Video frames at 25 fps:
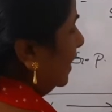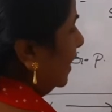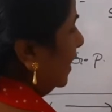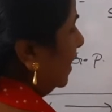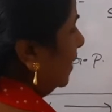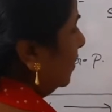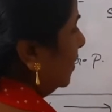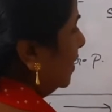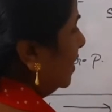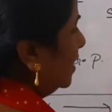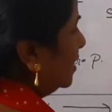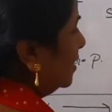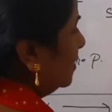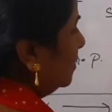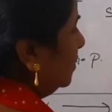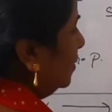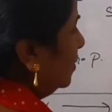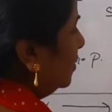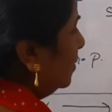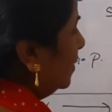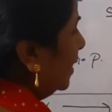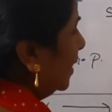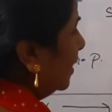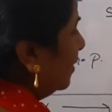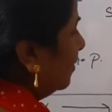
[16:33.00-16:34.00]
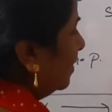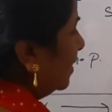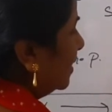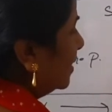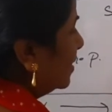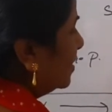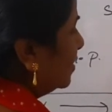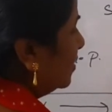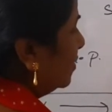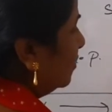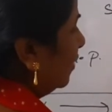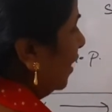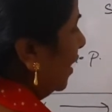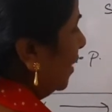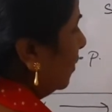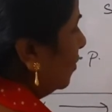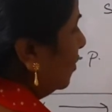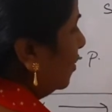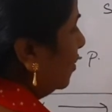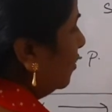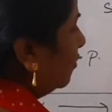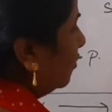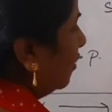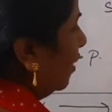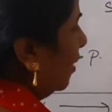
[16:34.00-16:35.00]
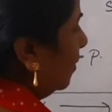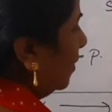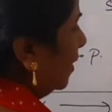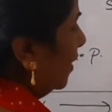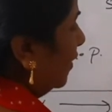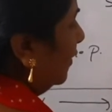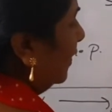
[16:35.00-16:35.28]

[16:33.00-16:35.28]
d, means mu equals to one more formula